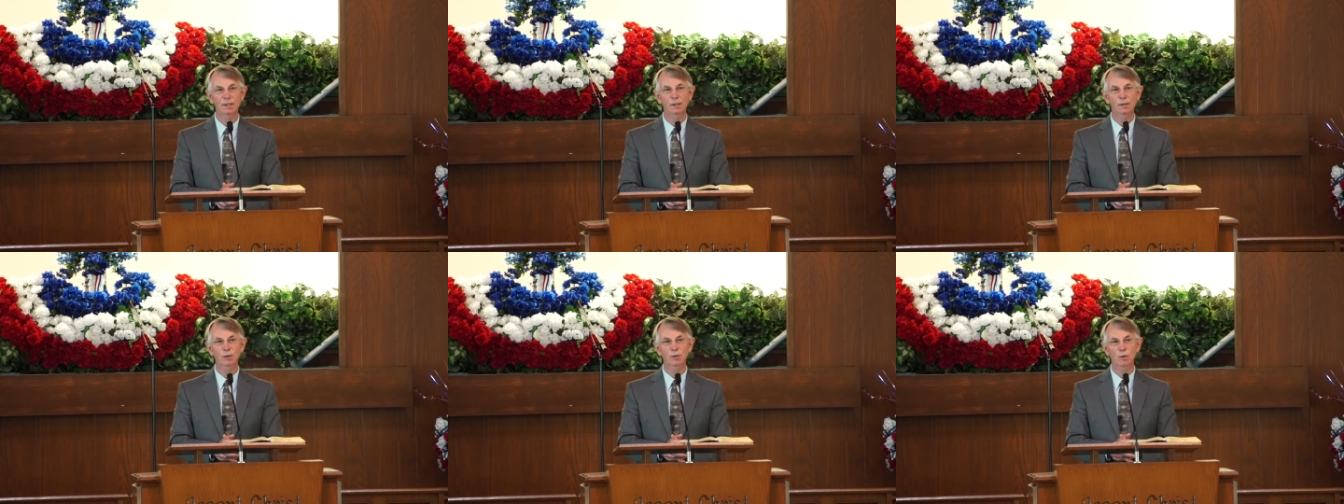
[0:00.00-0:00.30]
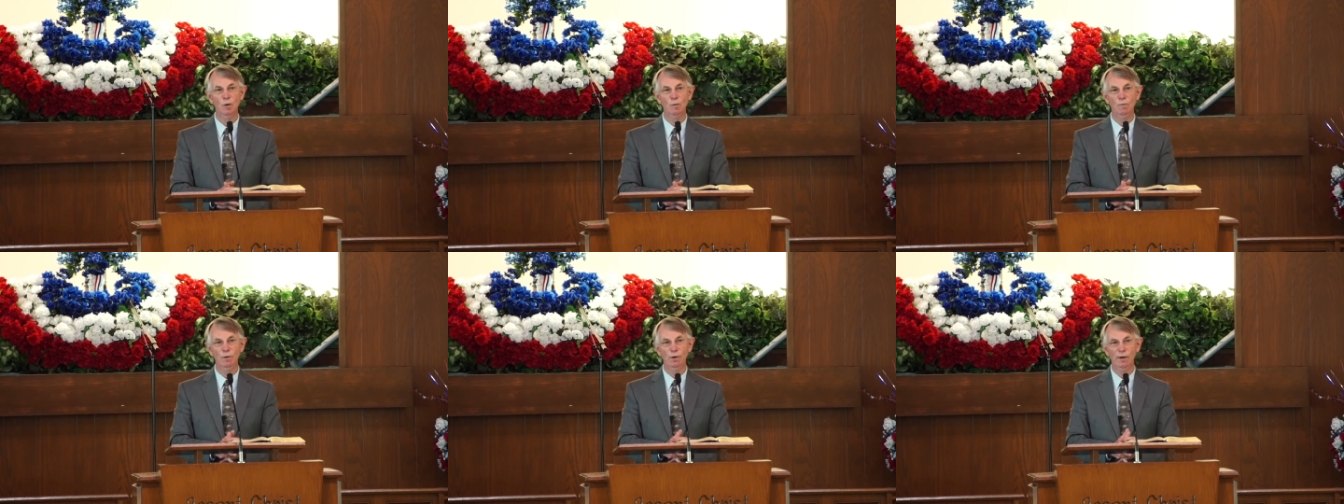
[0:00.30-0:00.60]
He is
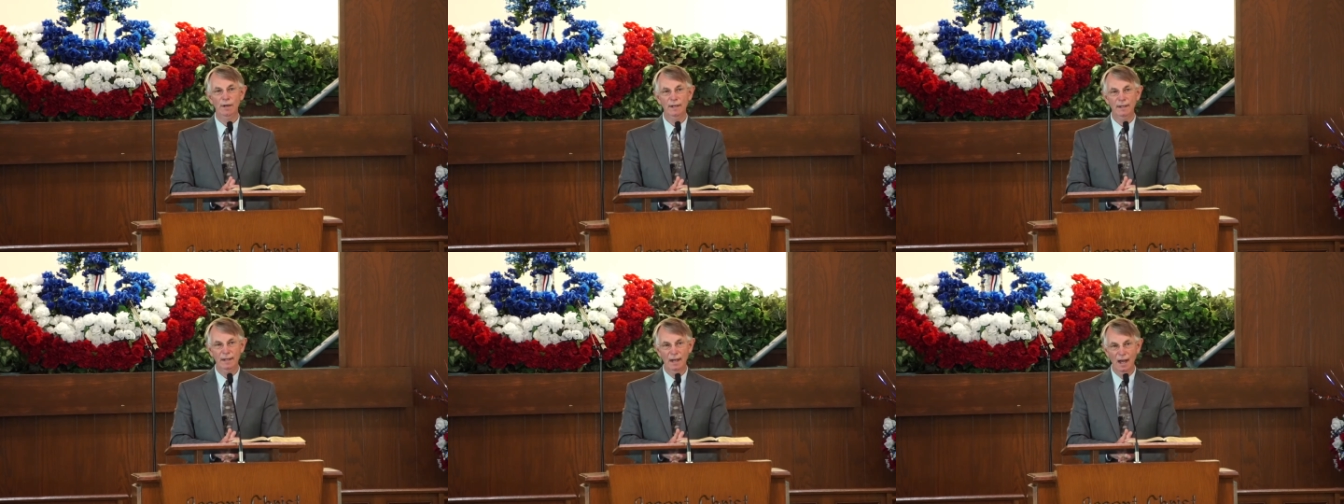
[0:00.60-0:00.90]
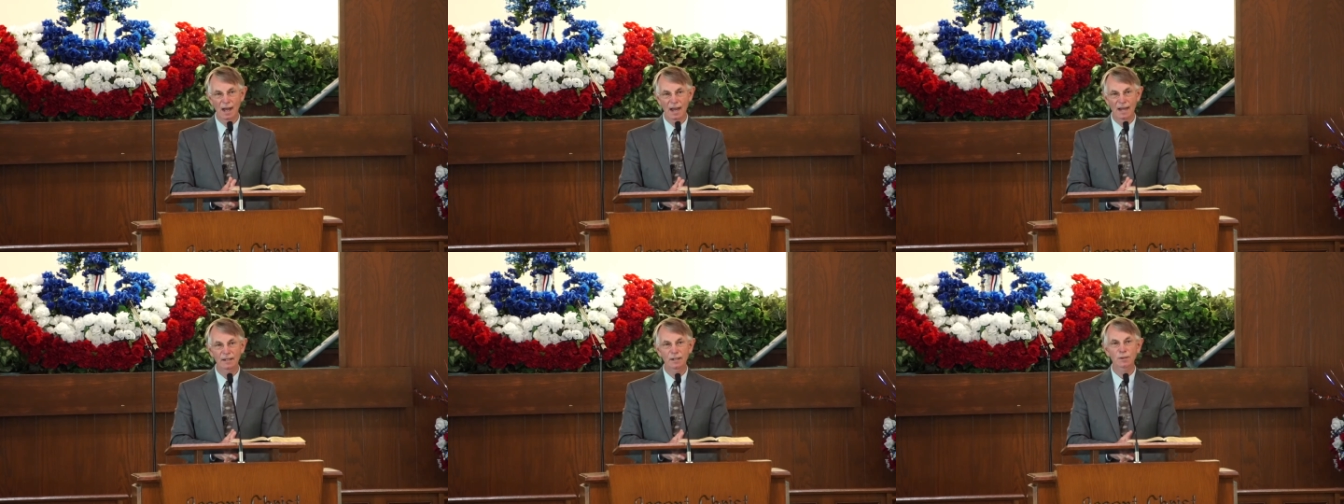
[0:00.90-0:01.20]
so very
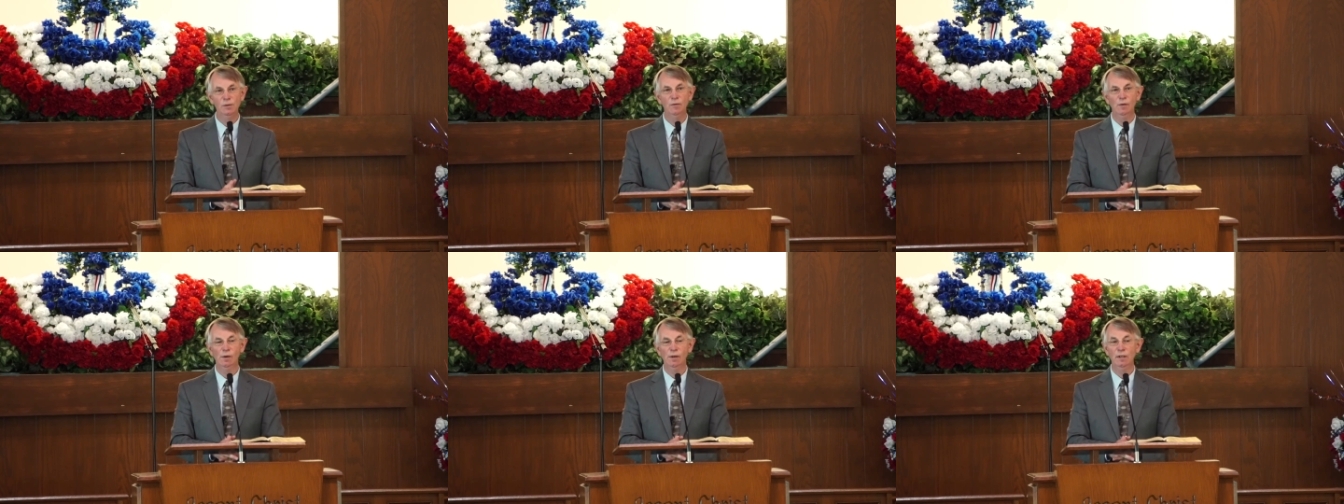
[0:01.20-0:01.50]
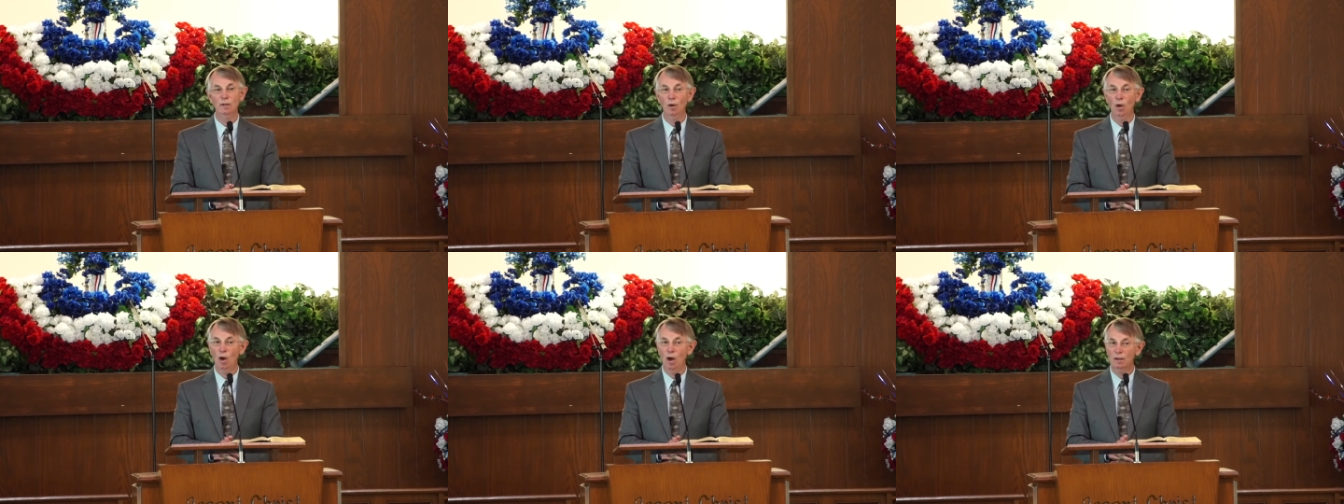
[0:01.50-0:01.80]
kind, He is
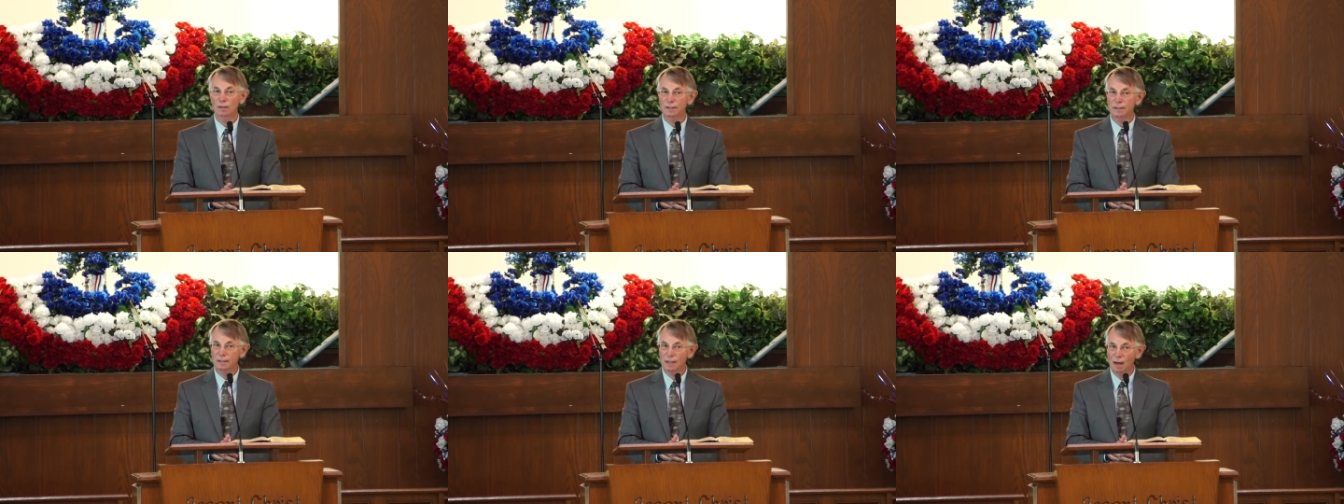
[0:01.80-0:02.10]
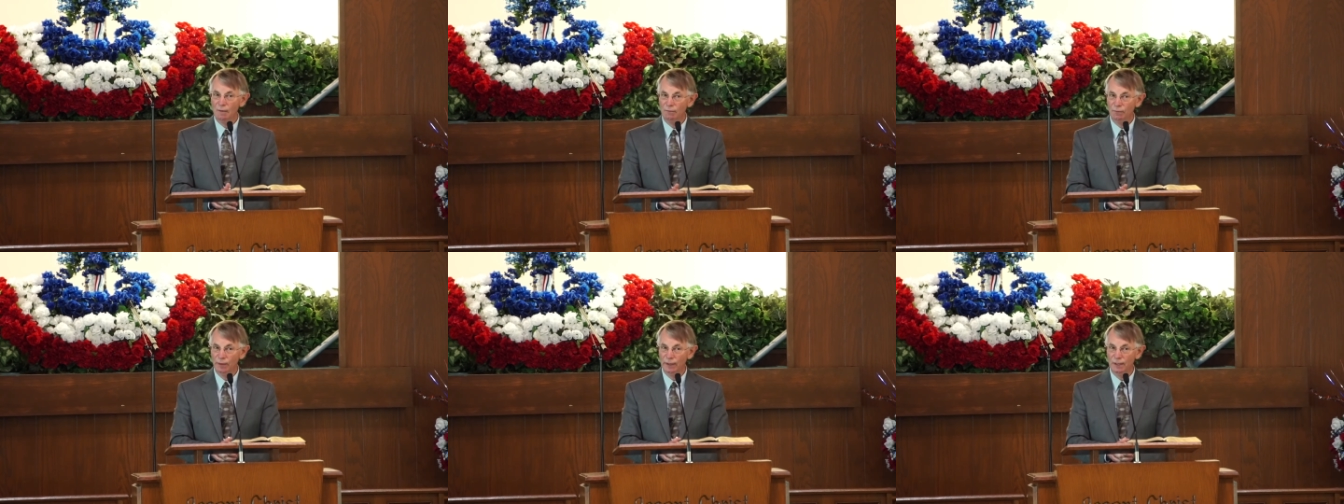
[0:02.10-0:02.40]
very long
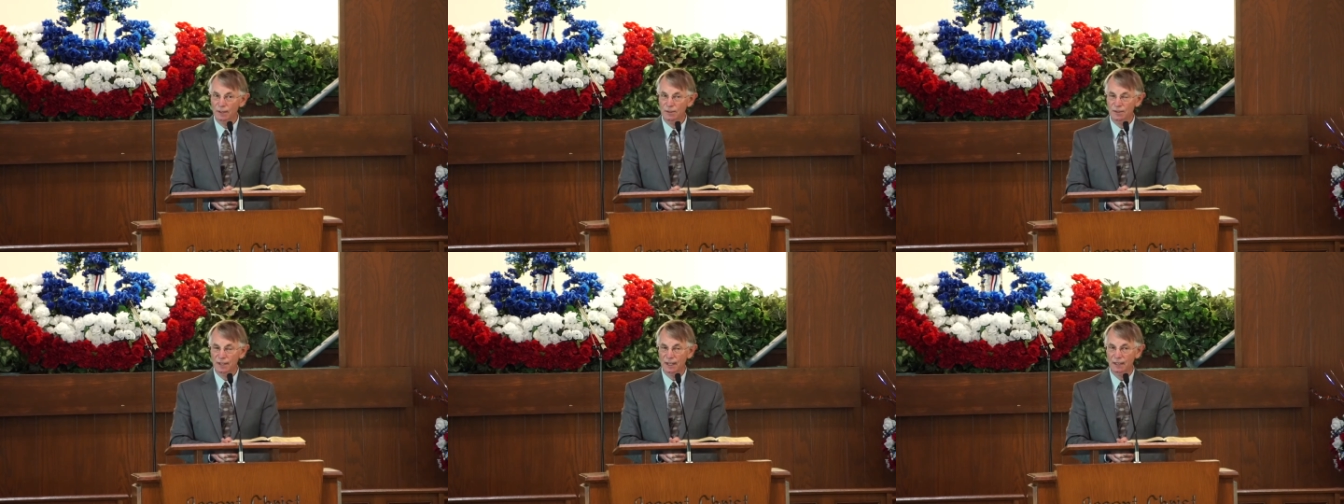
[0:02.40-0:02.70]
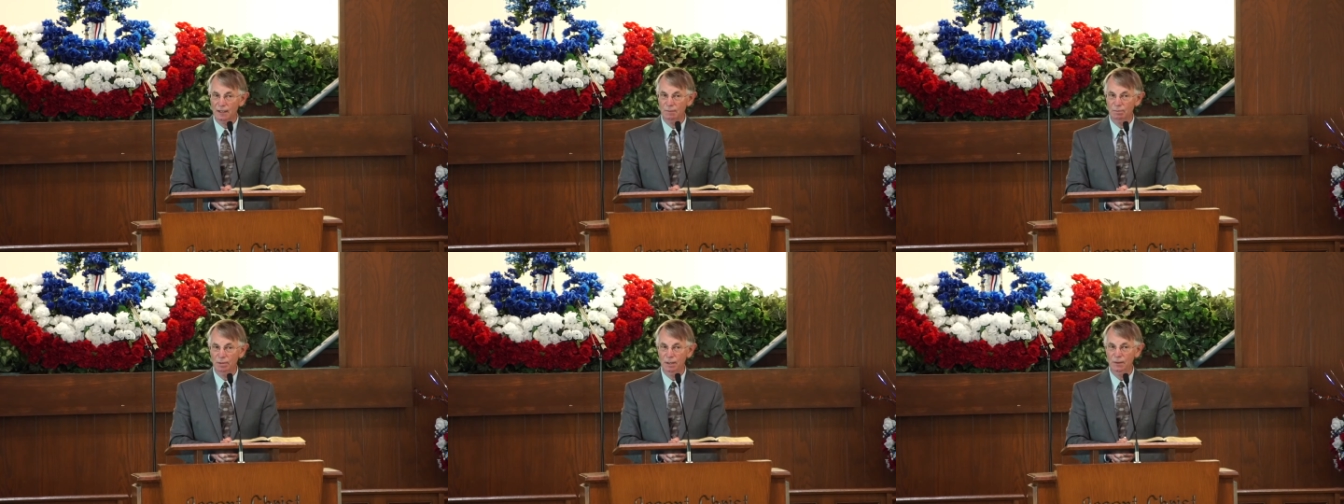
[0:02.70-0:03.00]
suffering, the
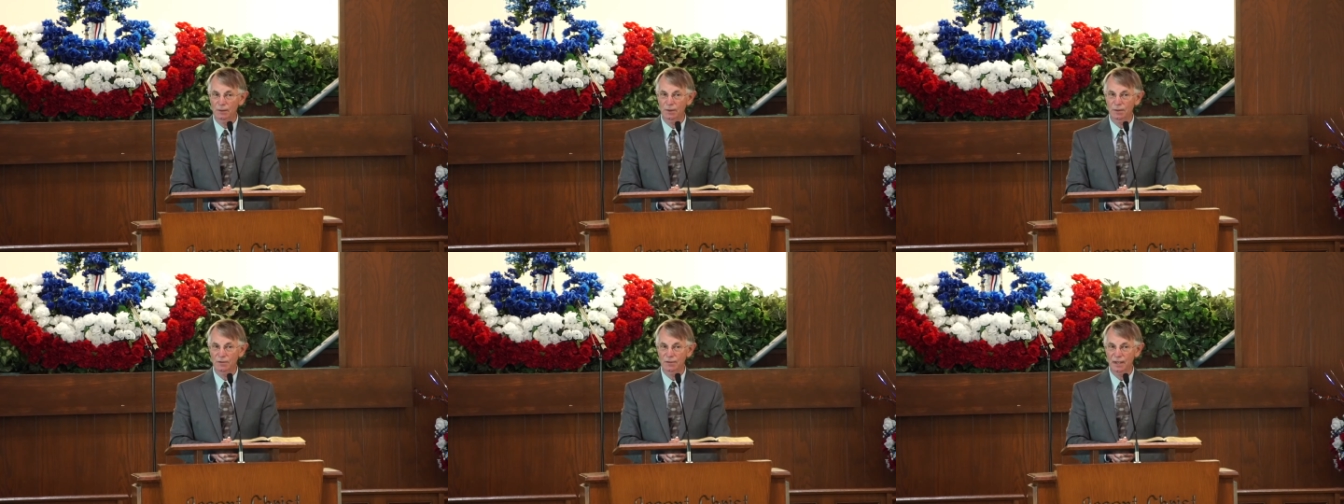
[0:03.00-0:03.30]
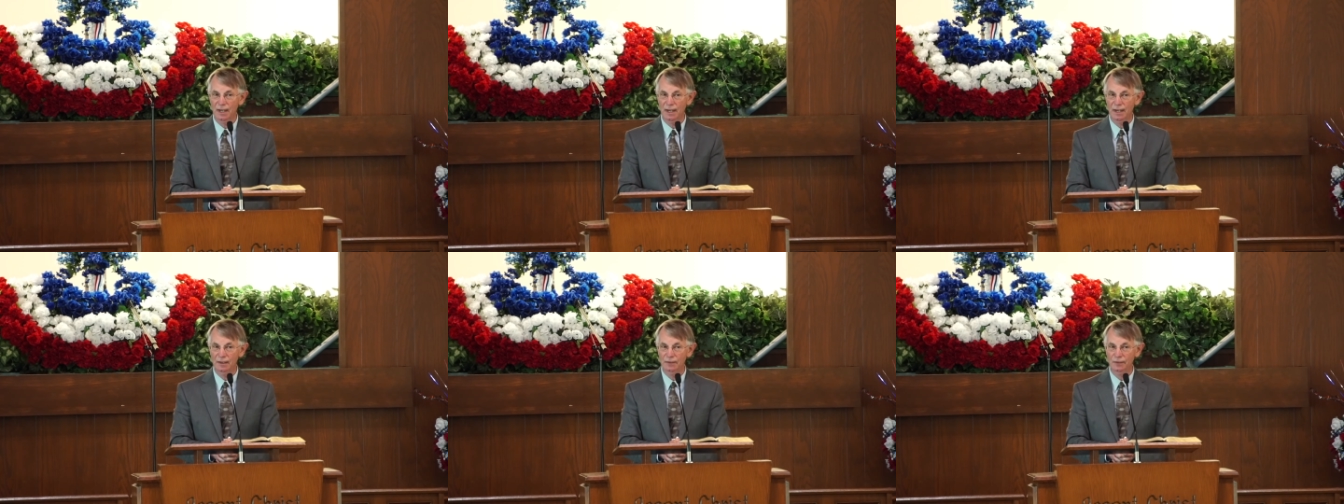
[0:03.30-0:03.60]
second Peter
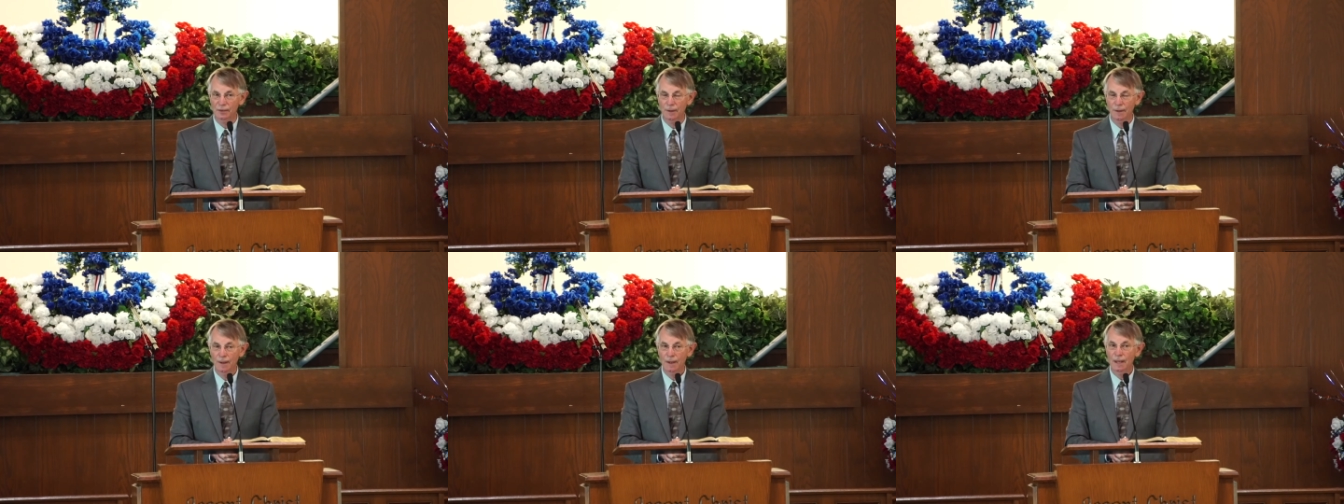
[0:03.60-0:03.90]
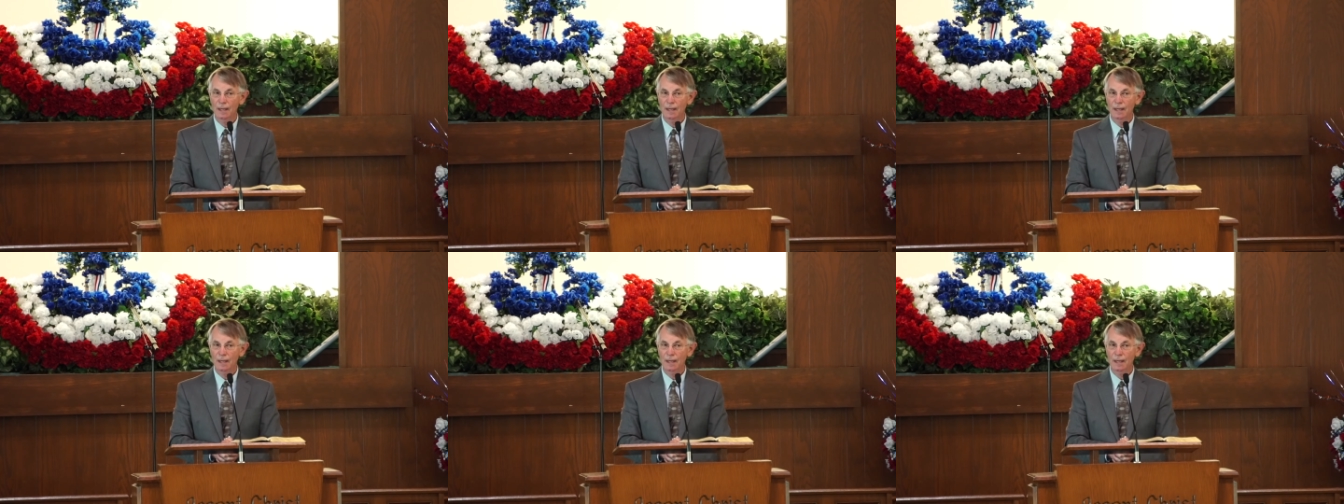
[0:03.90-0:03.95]
says.